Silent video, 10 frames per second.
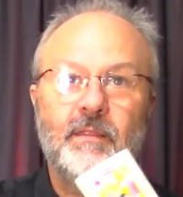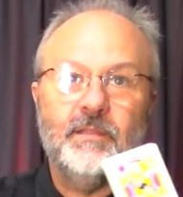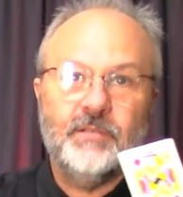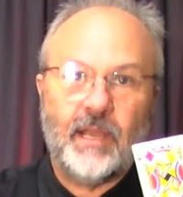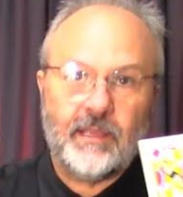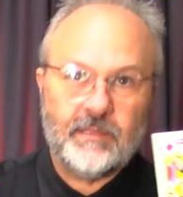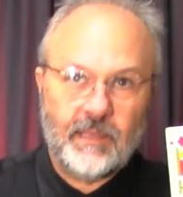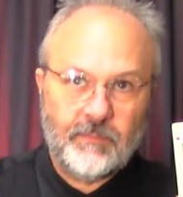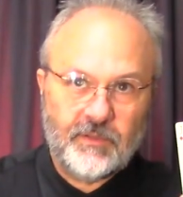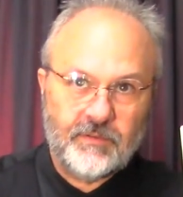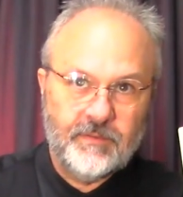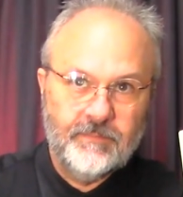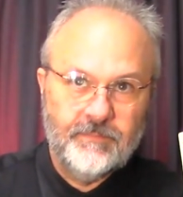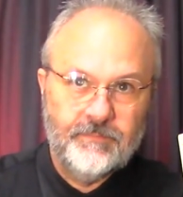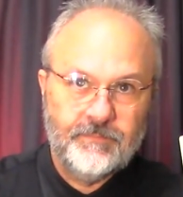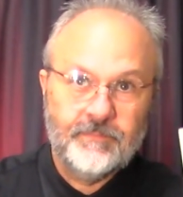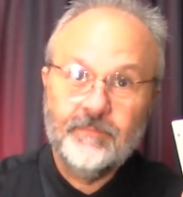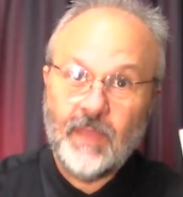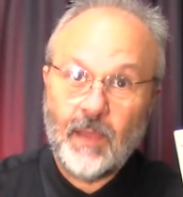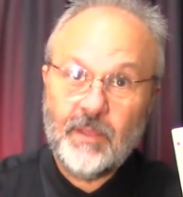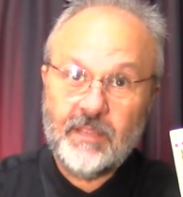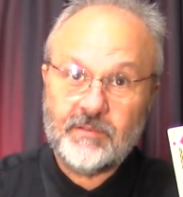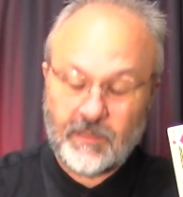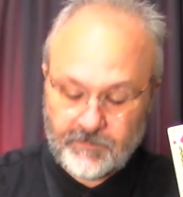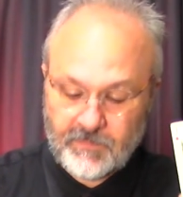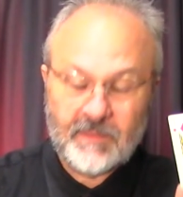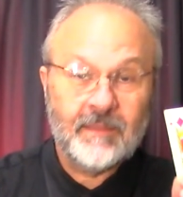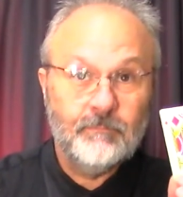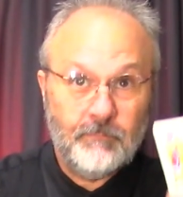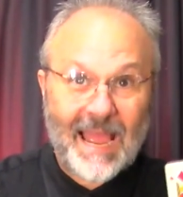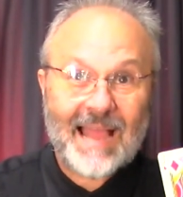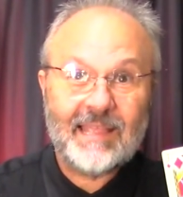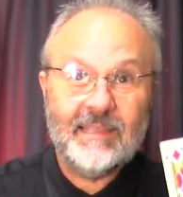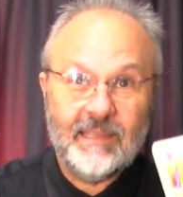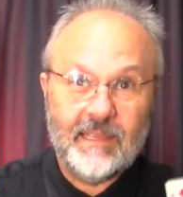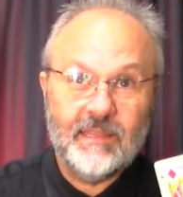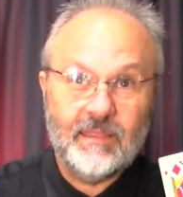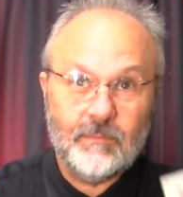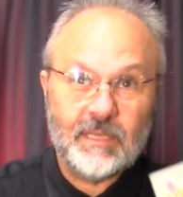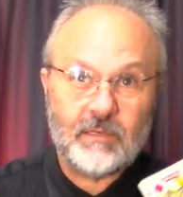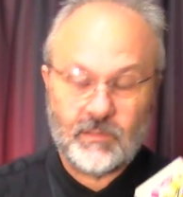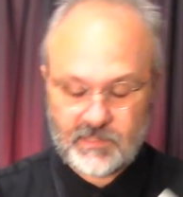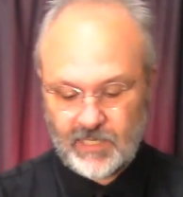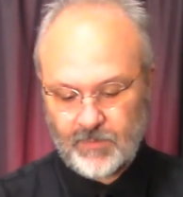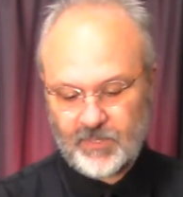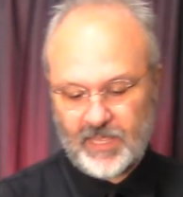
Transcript: The Jack of diamonds. Amazing. Back in the middle is the name of